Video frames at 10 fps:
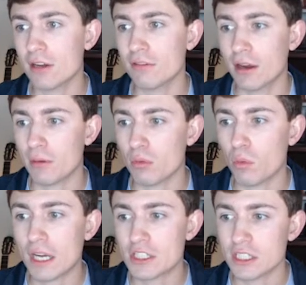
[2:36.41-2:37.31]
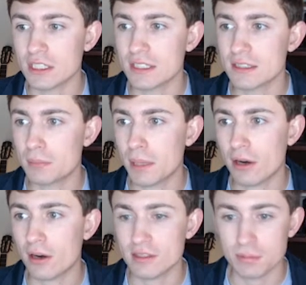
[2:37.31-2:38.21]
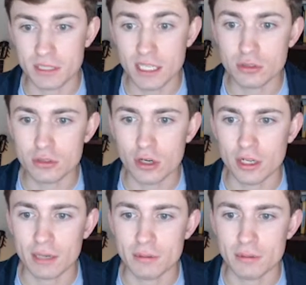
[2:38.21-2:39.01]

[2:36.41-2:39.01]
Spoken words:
if I were watching this pair as a potential target,